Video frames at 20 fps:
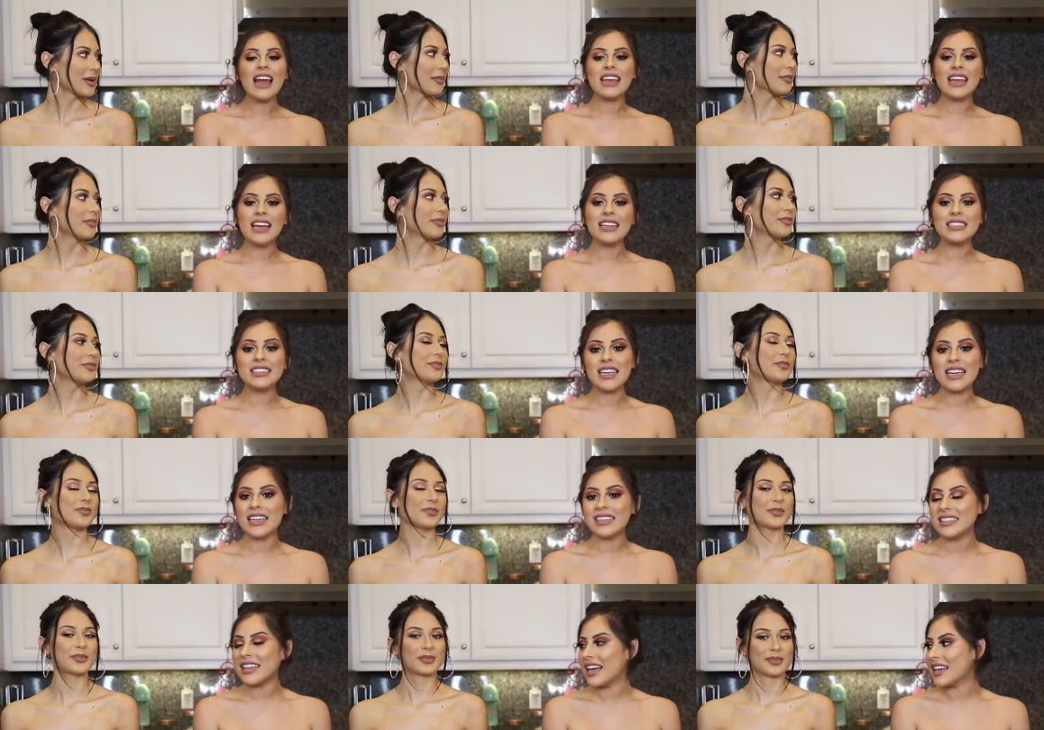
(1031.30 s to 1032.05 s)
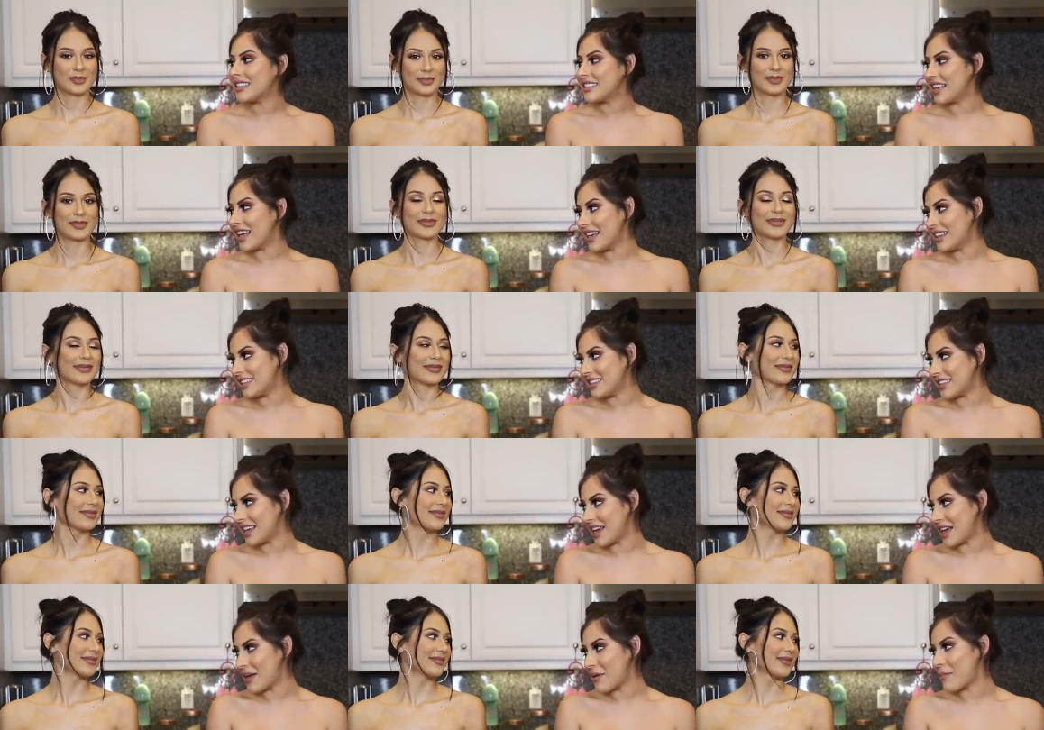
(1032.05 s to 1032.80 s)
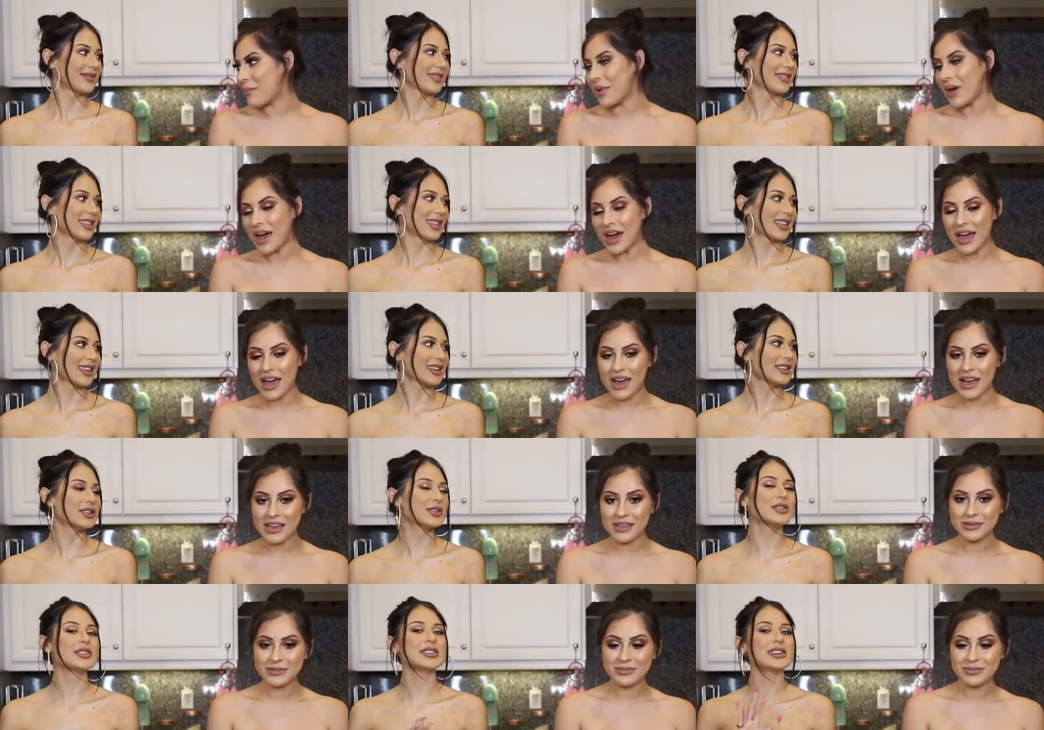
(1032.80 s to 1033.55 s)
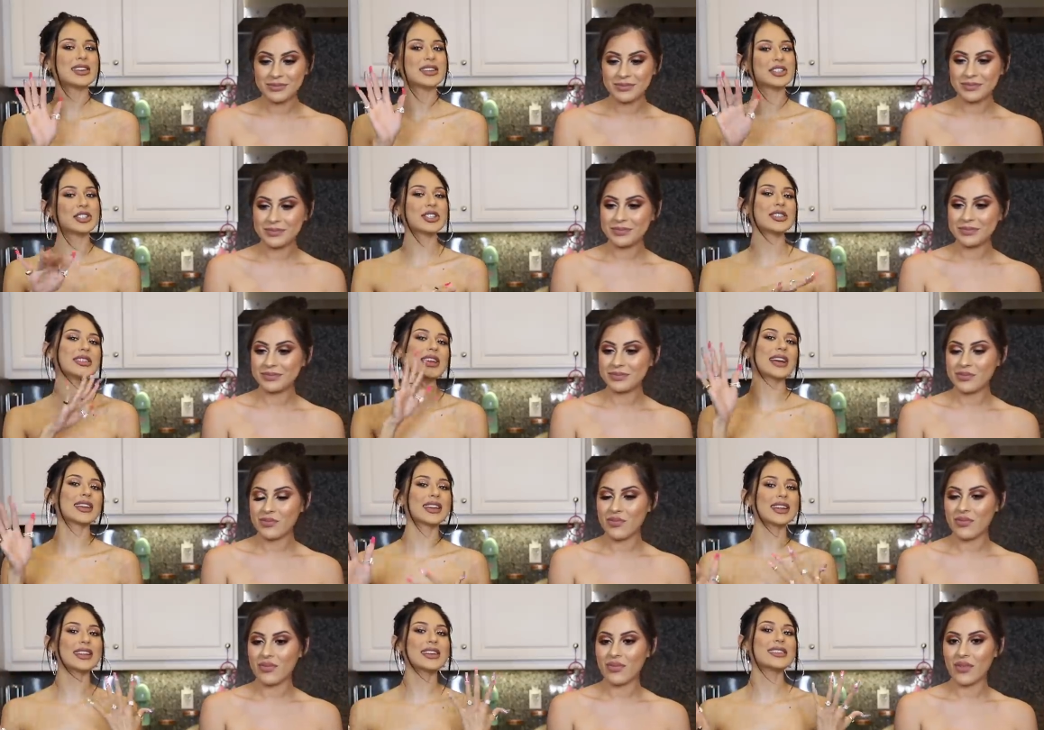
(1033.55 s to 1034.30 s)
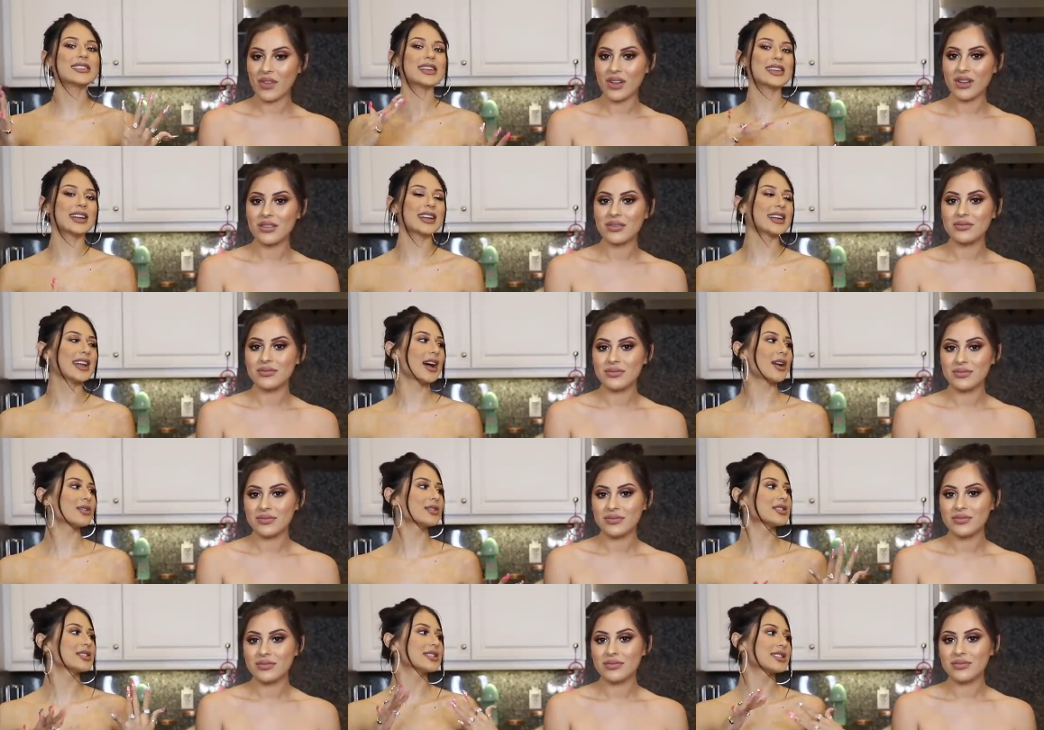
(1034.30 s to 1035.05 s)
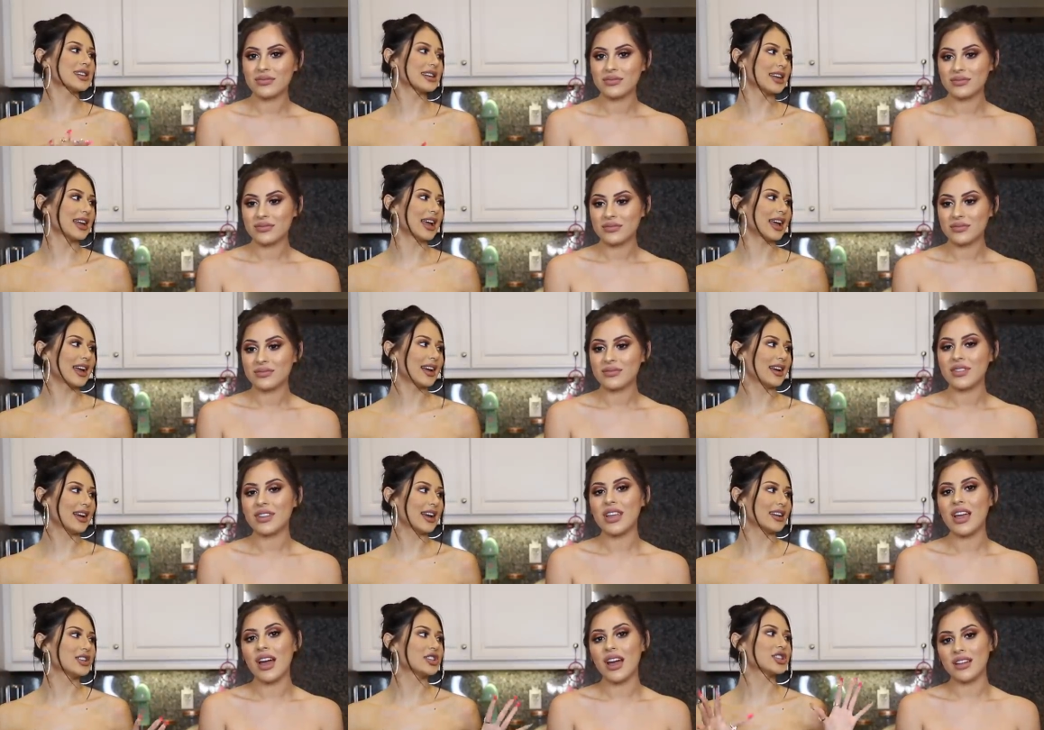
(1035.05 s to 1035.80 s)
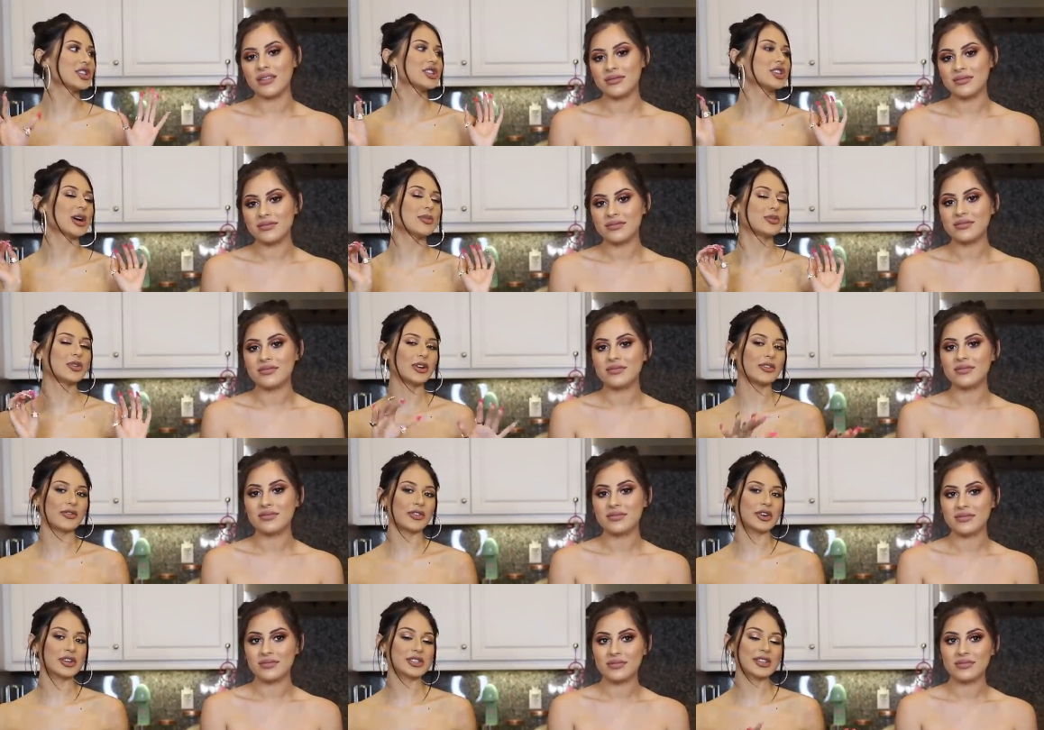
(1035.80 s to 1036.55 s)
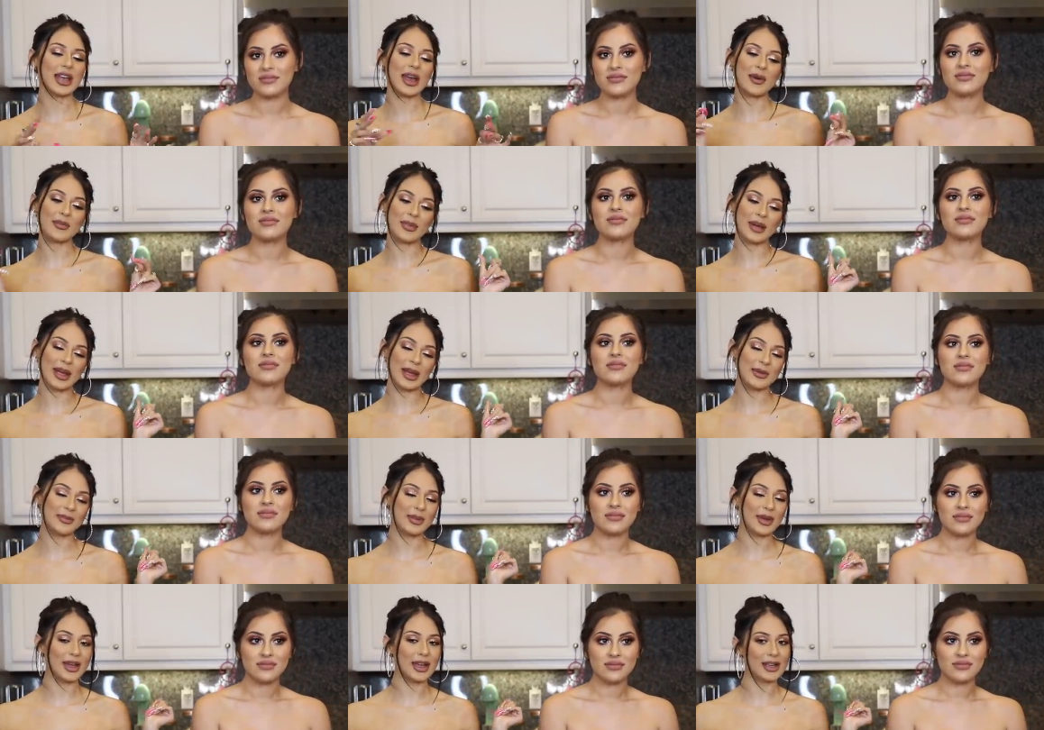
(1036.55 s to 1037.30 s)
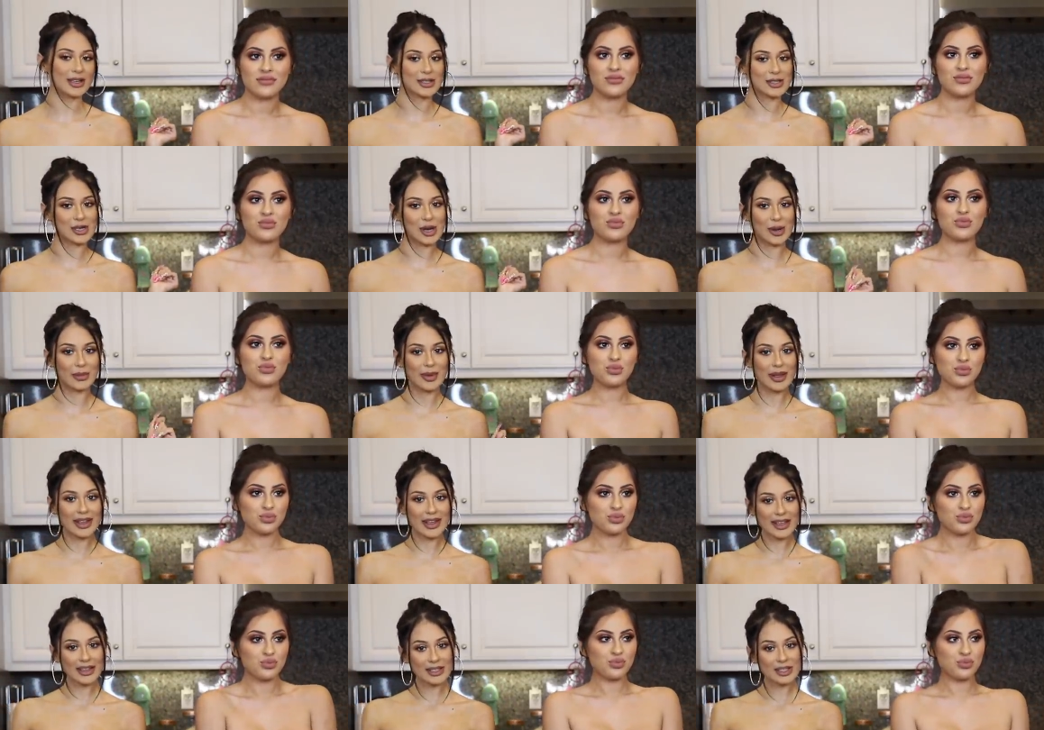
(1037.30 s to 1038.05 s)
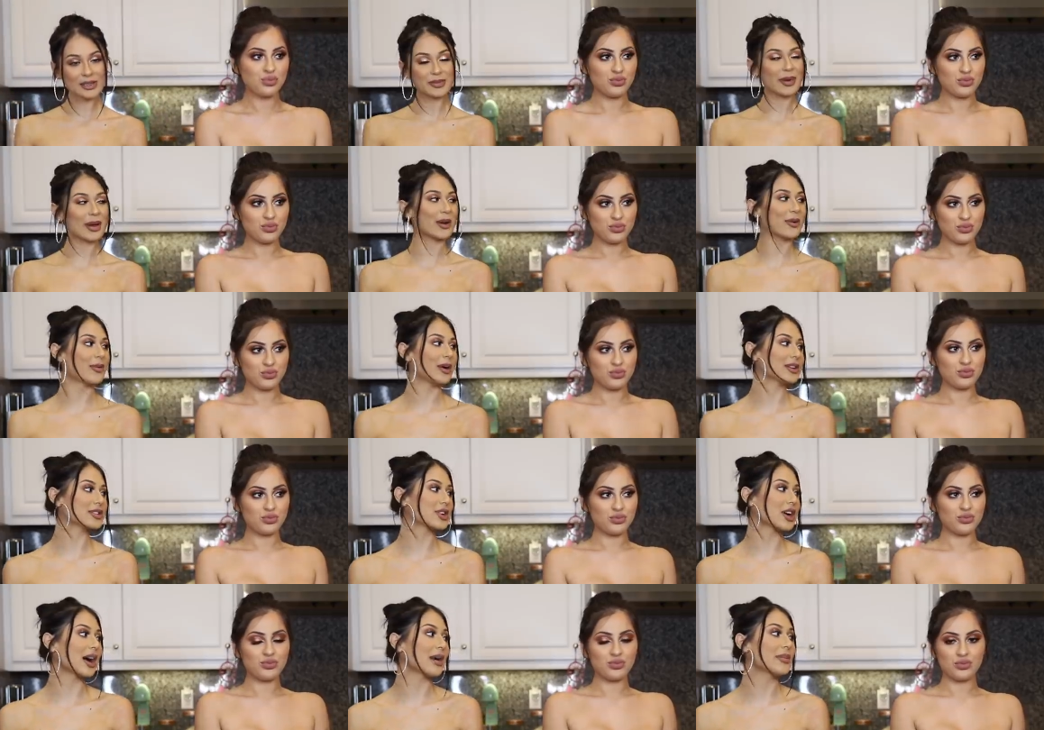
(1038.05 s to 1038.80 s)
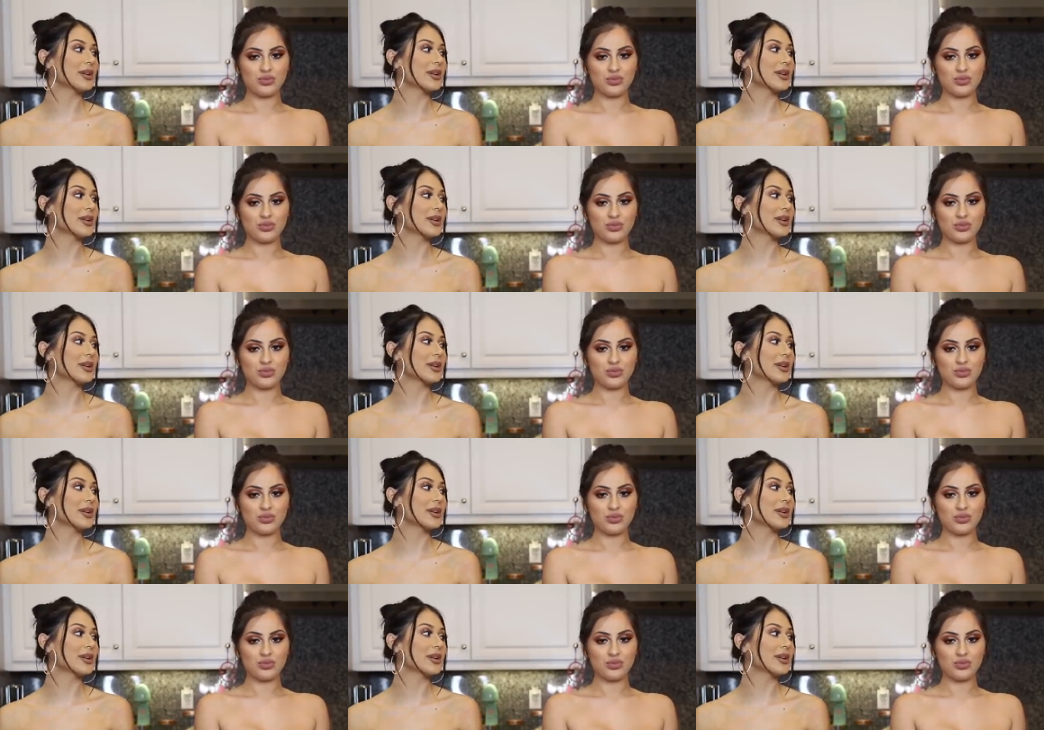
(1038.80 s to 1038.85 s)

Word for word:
Speaker 1: I can't say exact dates yet,
Speaker 2: but she technically did announce today. Yeah. And she dropped her first campaign pic, so bitch, better watch out.